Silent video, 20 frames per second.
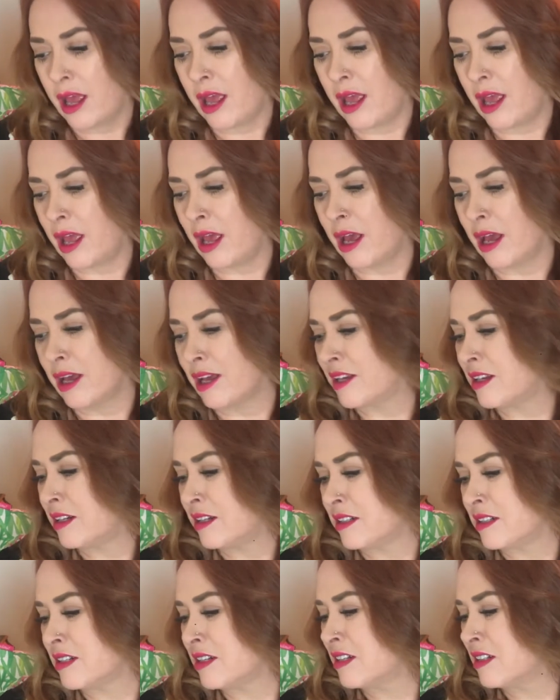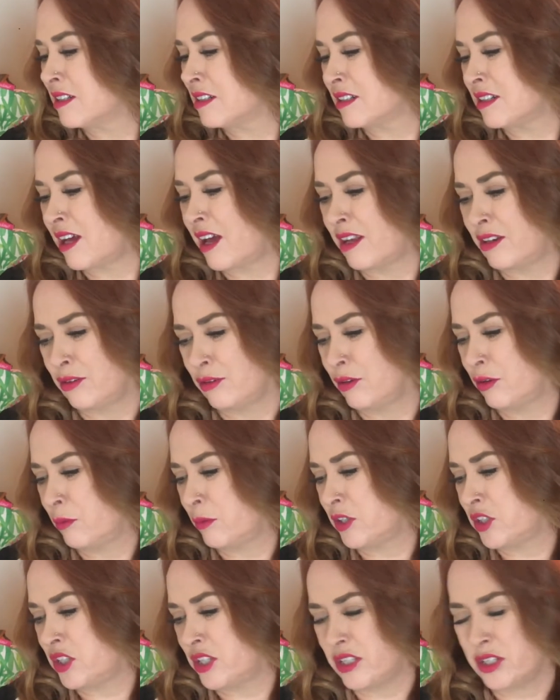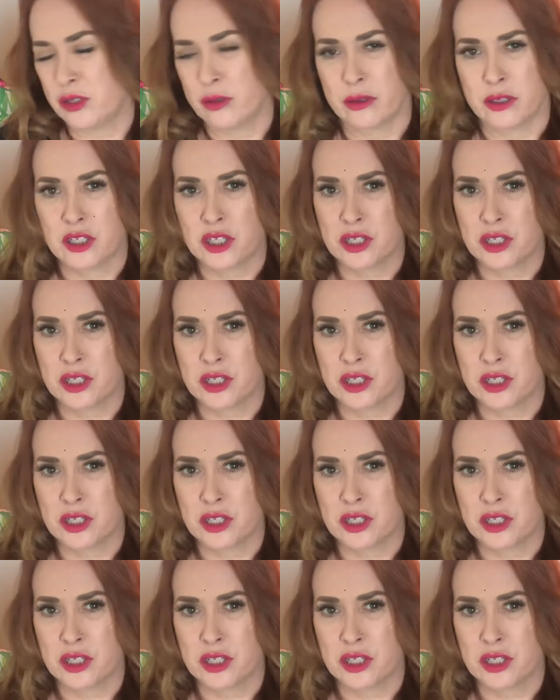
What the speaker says: And I don't know what she's doing.